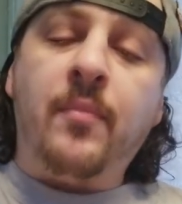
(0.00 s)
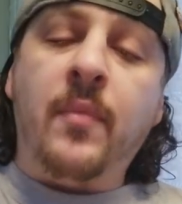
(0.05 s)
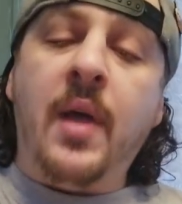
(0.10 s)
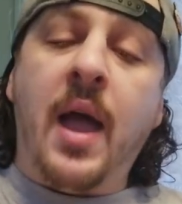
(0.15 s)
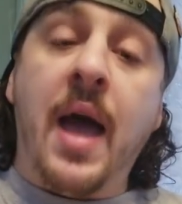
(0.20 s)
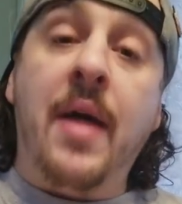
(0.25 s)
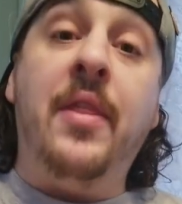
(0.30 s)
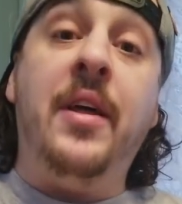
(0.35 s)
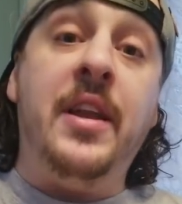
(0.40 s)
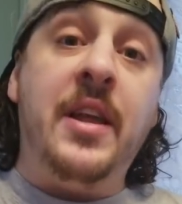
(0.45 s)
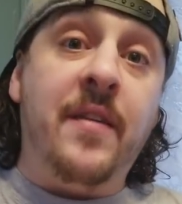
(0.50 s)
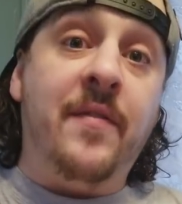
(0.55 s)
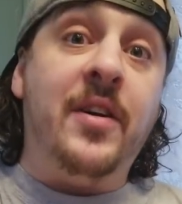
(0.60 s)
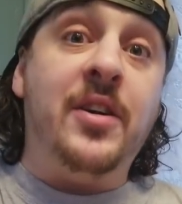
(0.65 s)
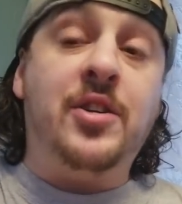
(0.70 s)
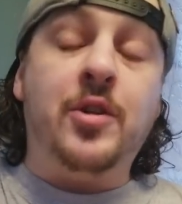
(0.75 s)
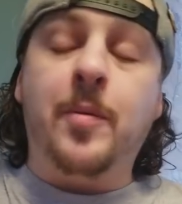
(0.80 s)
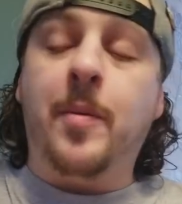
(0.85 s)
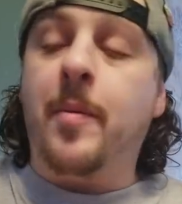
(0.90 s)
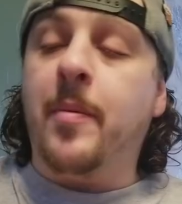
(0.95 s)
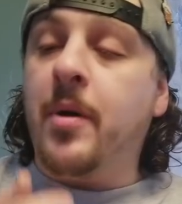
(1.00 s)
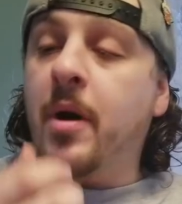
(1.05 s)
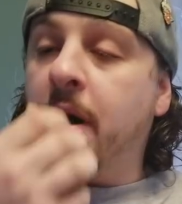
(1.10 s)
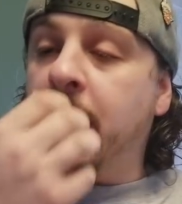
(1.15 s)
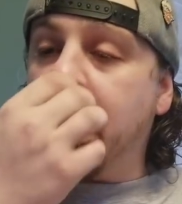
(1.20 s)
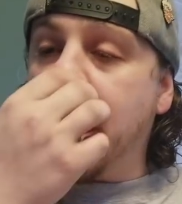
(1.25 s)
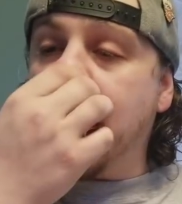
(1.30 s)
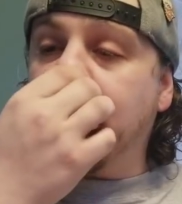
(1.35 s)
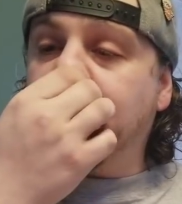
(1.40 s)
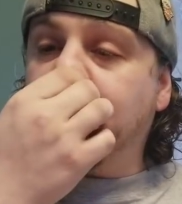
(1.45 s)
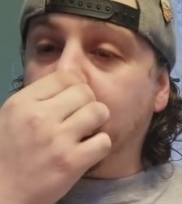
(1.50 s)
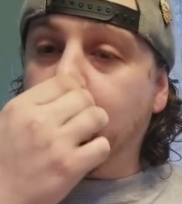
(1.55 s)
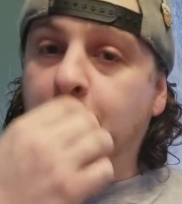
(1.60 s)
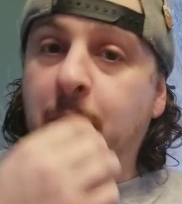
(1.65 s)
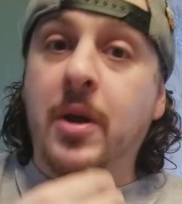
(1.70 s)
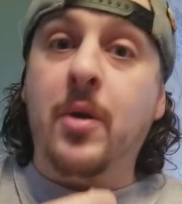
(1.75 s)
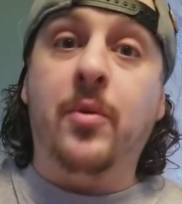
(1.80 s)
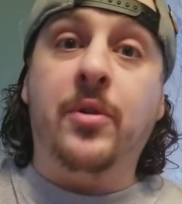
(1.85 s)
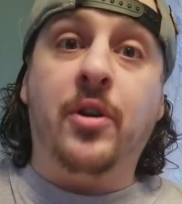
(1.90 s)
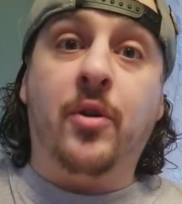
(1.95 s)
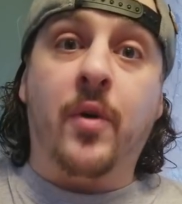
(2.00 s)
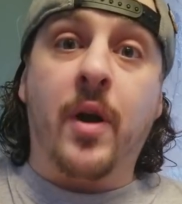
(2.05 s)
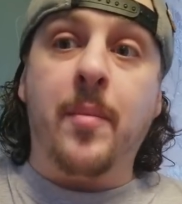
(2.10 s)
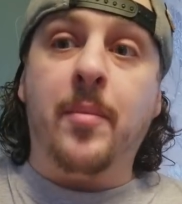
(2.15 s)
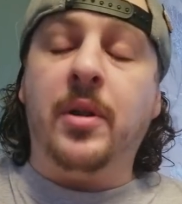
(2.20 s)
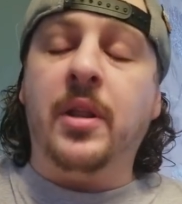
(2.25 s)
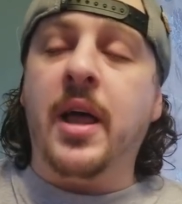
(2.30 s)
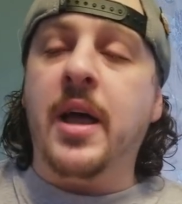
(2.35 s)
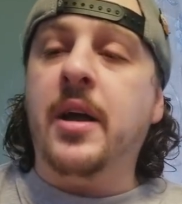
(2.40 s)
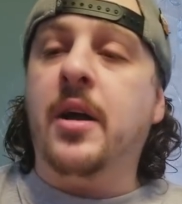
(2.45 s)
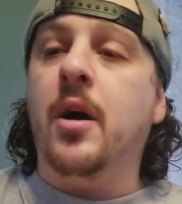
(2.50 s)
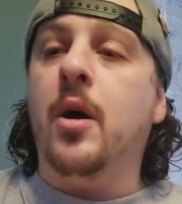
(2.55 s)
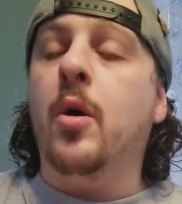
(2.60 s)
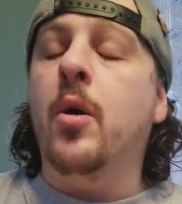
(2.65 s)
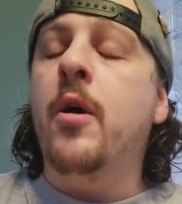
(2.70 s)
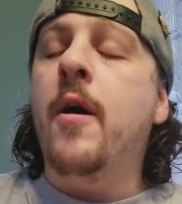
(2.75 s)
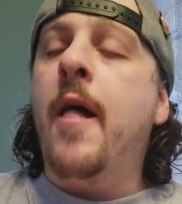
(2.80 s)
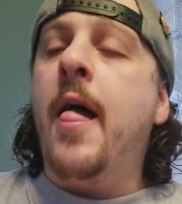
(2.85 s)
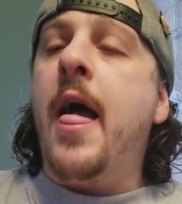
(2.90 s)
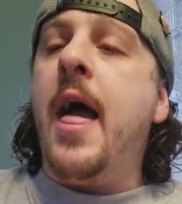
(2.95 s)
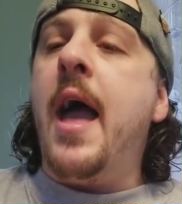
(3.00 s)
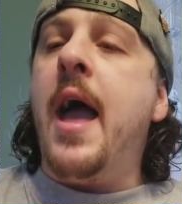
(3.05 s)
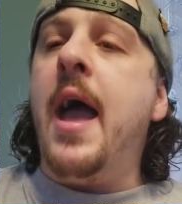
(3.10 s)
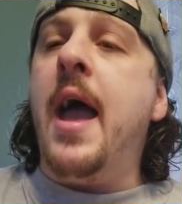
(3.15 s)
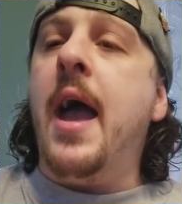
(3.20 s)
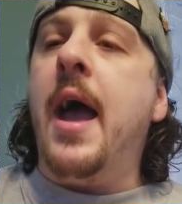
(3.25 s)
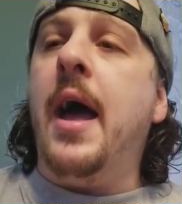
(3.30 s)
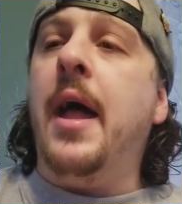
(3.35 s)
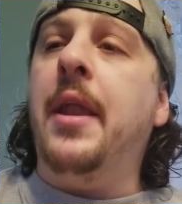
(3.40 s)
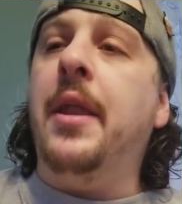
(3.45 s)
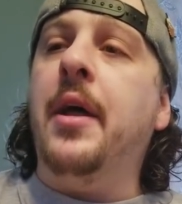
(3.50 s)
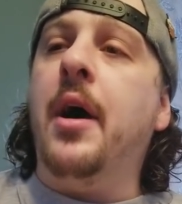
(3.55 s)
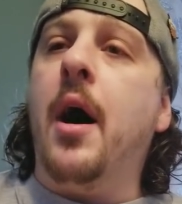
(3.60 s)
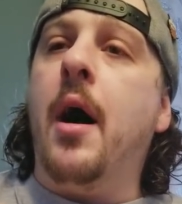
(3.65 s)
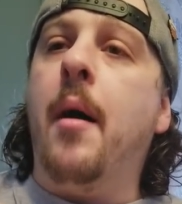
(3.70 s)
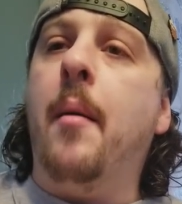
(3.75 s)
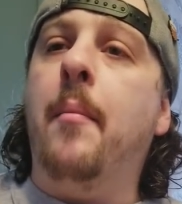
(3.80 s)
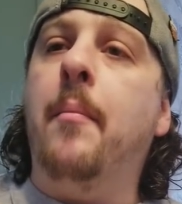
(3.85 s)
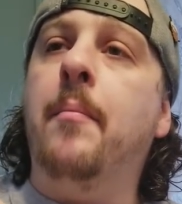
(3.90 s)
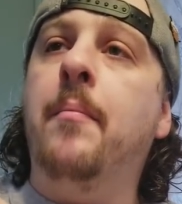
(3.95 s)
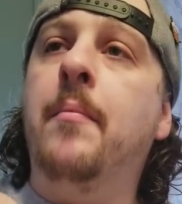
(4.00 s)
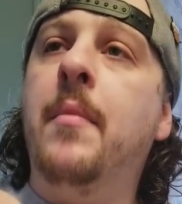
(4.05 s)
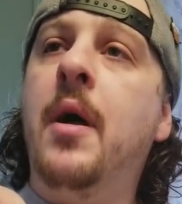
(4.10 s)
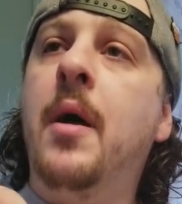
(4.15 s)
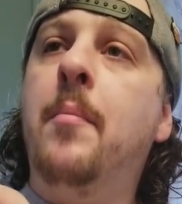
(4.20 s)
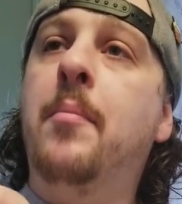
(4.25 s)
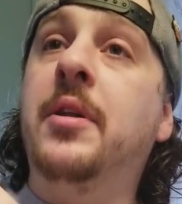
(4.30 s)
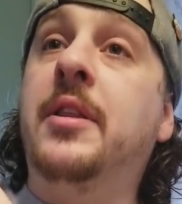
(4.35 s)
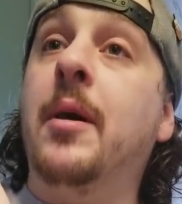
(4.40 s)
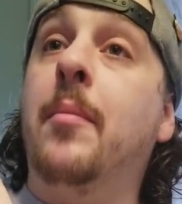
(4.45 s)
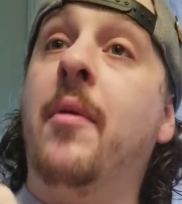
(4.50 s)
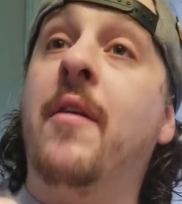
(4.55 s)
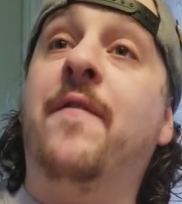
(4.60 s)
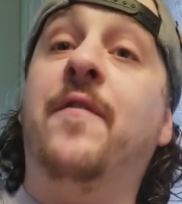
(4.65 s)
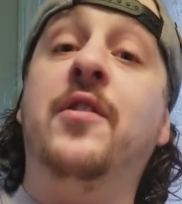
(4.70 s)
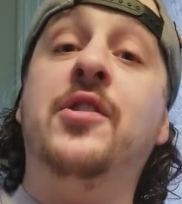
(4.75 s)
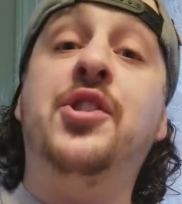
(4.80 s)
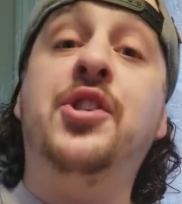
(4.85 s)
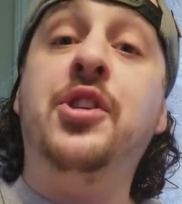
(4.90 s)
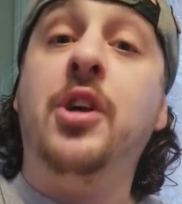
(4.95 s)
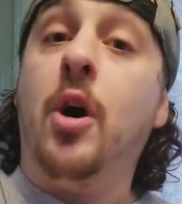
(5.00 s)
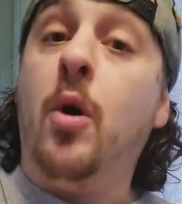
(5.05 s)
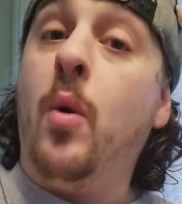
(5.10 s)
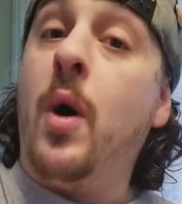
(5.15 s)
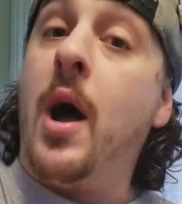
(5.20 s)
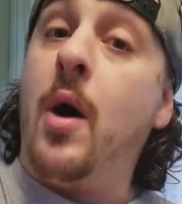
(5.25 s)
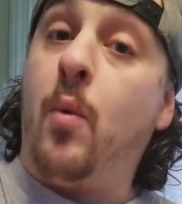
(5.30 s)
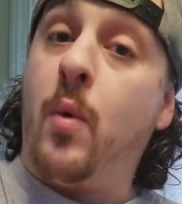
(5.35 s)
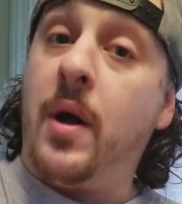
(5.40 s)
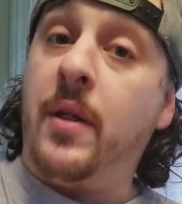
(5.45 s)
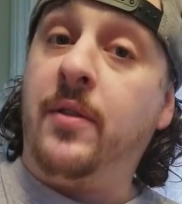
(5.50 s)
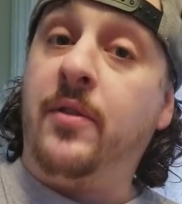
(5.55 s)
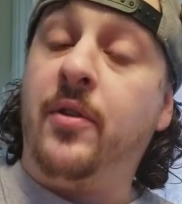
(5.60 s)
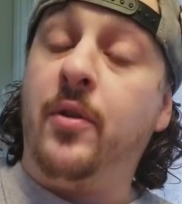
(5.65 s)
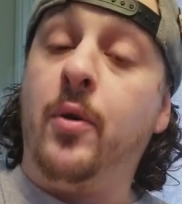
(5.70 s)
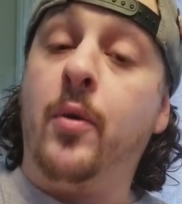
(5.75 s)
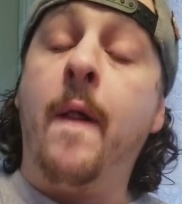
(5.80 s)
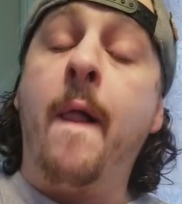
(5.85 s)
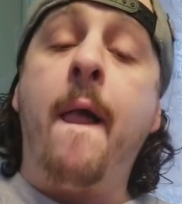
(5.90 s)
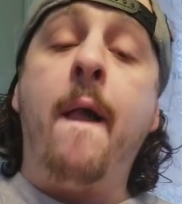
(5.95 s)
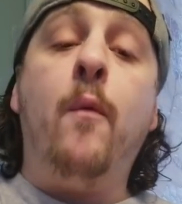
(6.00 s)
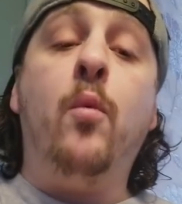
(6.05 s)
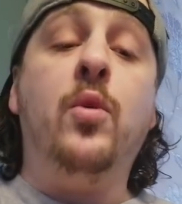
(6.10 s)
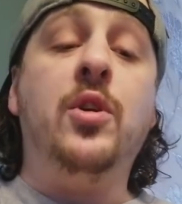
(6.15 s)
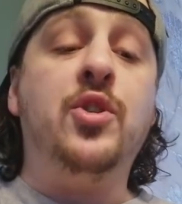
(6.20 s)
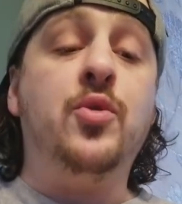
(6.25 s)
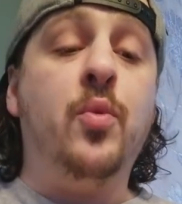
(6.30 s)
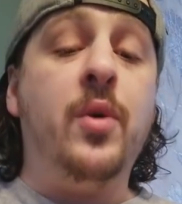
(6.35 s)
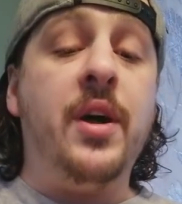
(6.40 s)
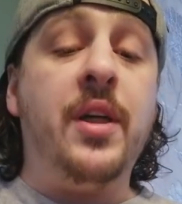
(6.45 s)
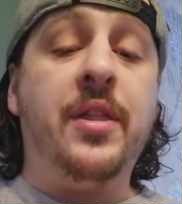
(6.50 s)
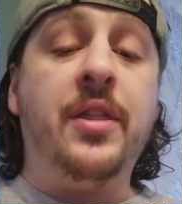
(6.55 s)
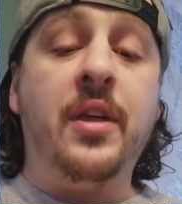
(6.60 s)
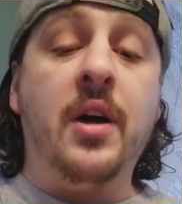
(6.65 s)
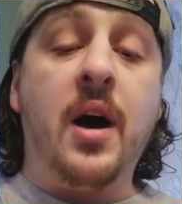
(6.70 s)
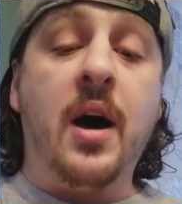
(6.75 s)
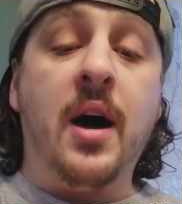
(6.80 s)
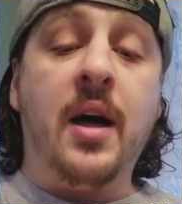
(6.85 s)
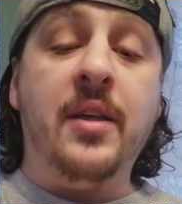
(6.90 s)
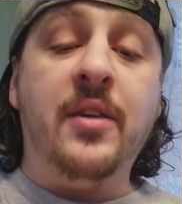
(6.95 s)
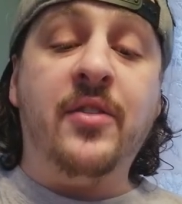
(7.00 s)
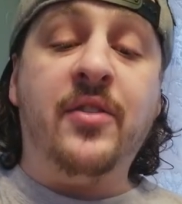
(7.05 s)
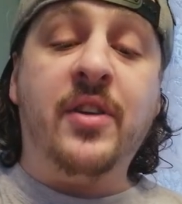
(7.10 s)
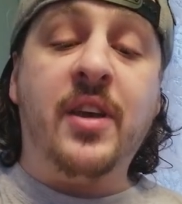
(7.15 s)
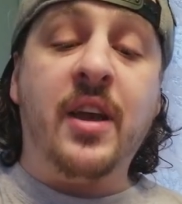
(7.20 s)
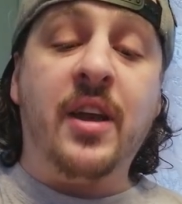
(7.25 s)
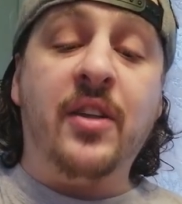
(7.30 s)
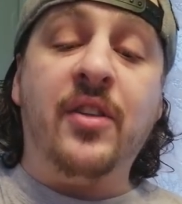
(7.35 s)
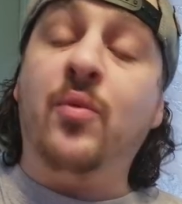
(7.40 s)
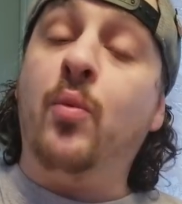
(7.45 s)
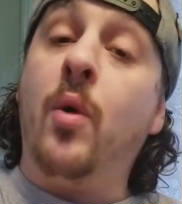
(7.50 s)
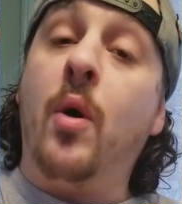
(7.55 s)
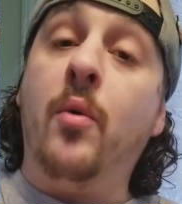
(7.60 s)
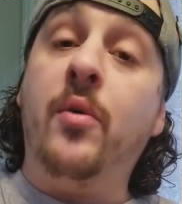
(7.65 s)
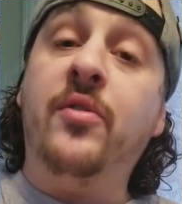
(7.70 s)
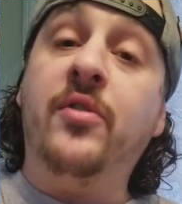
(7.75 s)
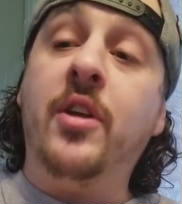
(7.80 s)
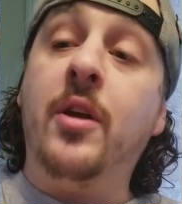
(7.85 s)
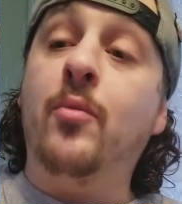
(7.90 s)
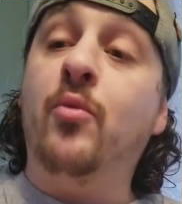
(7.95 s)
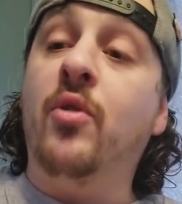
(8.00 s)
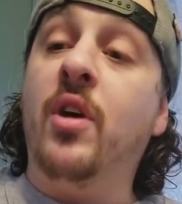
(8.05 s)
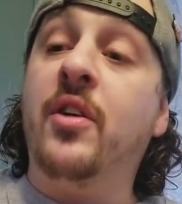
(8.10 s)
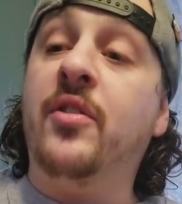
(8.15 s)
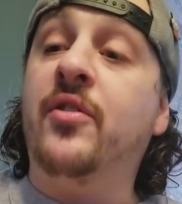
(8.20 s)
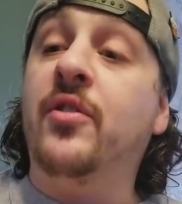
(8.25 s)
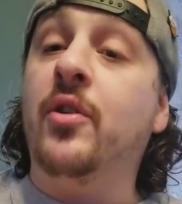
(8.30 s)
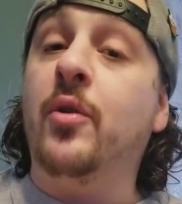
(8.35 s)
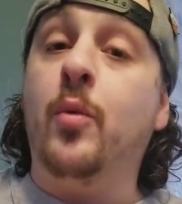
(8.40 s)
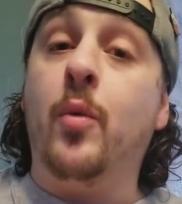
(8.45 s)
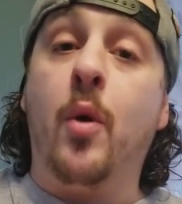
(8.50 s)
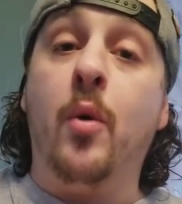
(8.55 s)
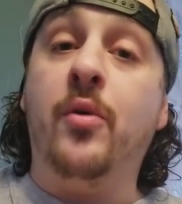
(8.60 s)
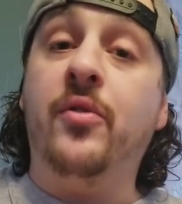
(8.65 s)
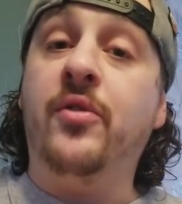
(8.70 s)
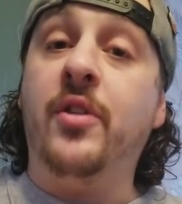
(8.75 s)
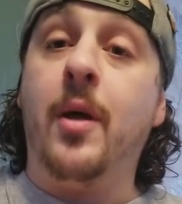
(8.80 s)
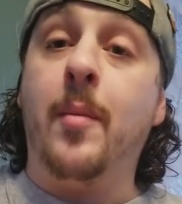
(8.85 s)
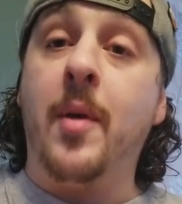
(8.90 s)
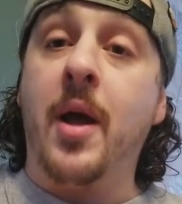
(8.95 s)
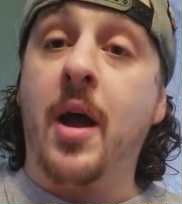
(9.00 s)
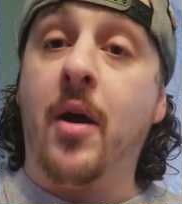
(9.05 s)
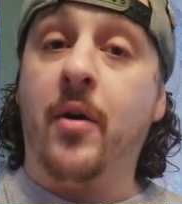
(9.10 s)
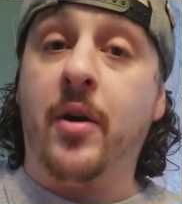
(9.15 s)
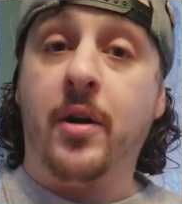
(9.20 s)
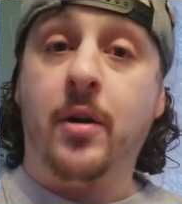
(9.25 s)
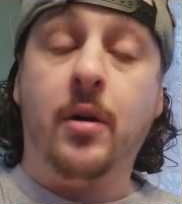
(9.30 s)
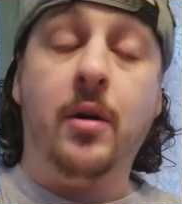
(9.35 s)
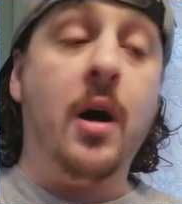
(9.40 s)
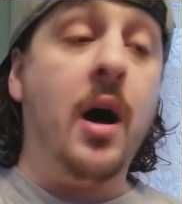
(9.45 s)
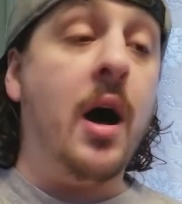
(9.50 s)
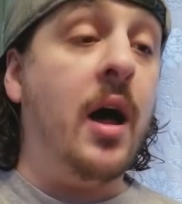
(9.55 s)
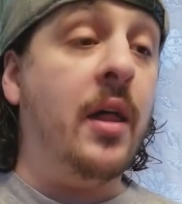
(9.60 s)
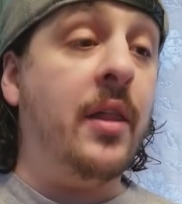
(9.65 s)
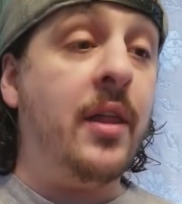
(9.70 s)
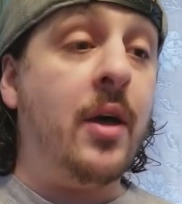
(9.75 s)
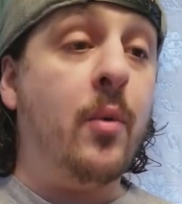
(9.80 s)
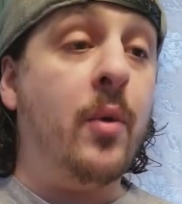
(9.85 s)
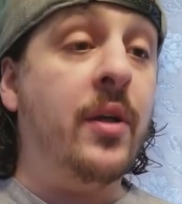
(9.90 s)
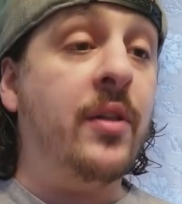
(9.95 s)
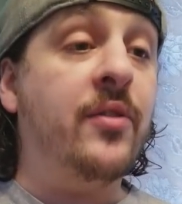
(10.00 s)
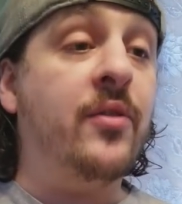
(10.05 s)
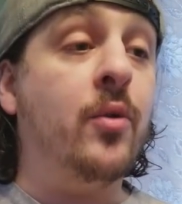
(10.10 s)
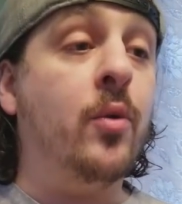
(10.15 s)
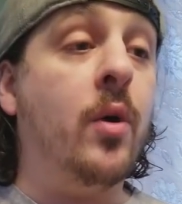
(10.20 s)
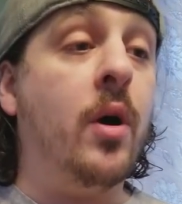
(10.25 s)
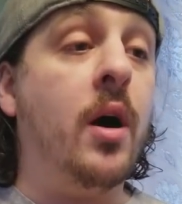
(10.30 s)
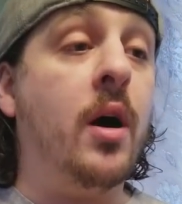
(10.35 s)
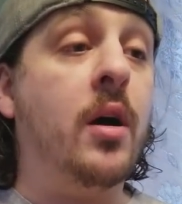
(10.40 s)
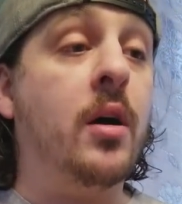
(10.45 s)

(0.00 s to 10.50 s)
and then he eventually put me on to ICP with the great Malenko. And, but then my first show I went to was with these kids. One was named Russell and one was named Ariel. They went to